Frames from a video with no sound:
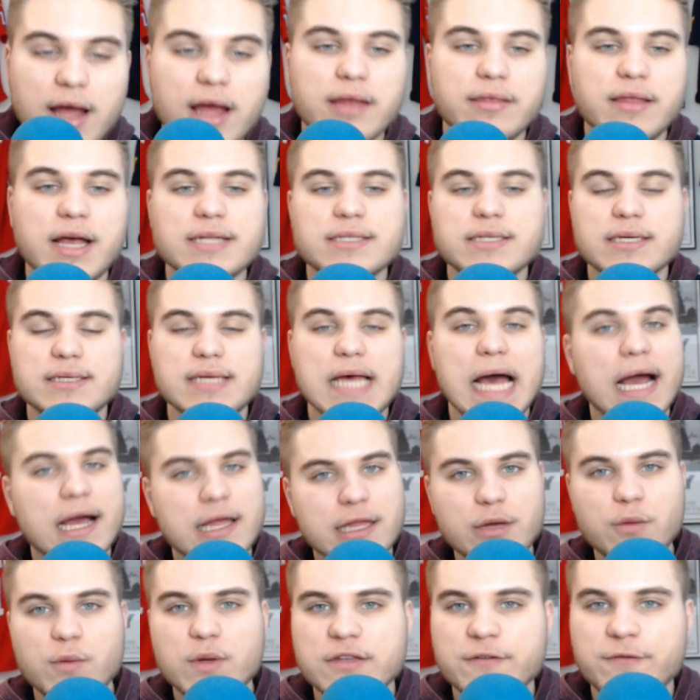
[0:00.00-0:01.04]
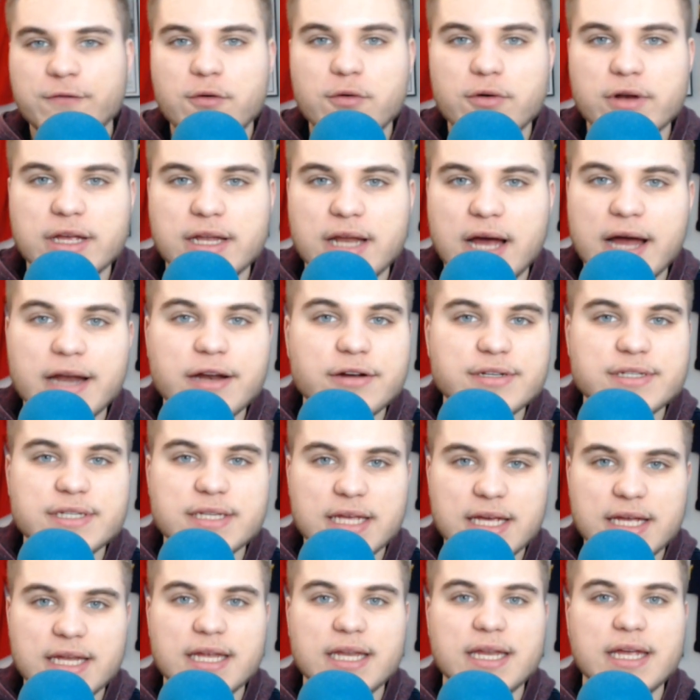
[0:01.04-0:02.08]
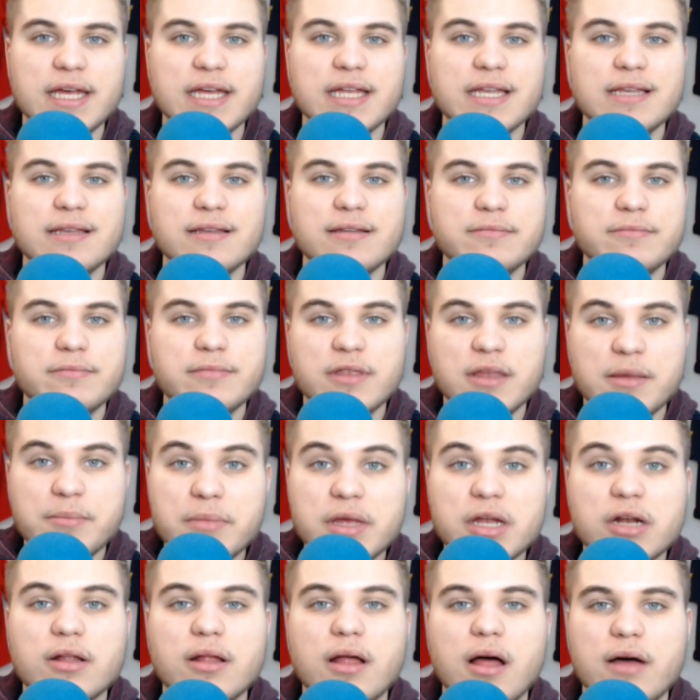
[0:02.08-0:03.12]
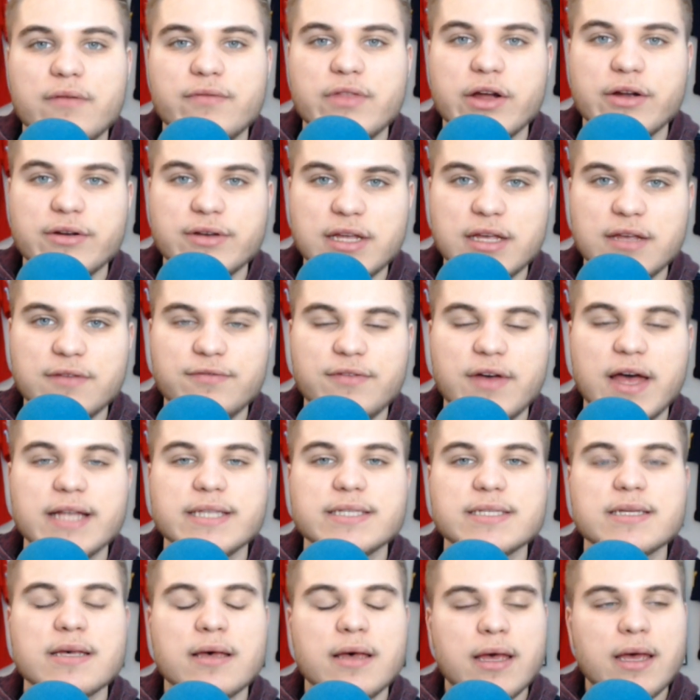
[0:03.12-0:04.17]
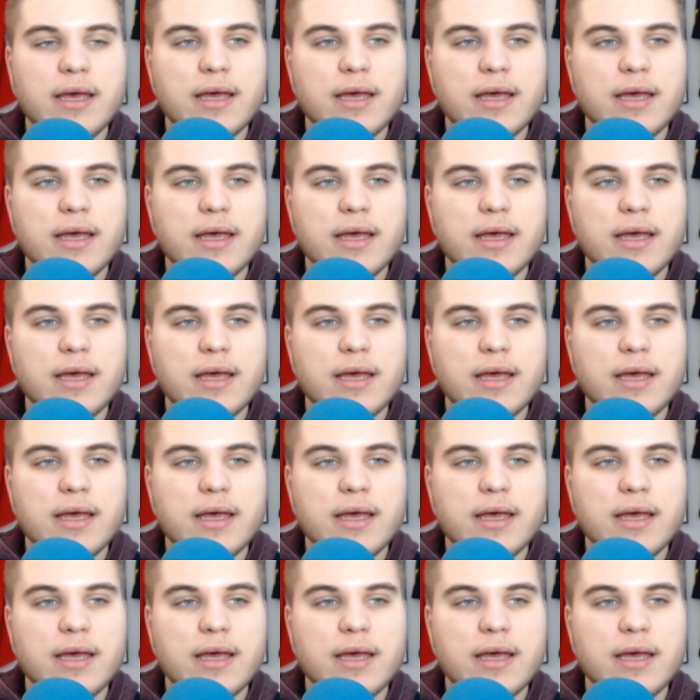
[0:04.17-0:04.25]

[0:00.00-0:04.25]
and that's exactly what the 49ers needed in the middle of their defense.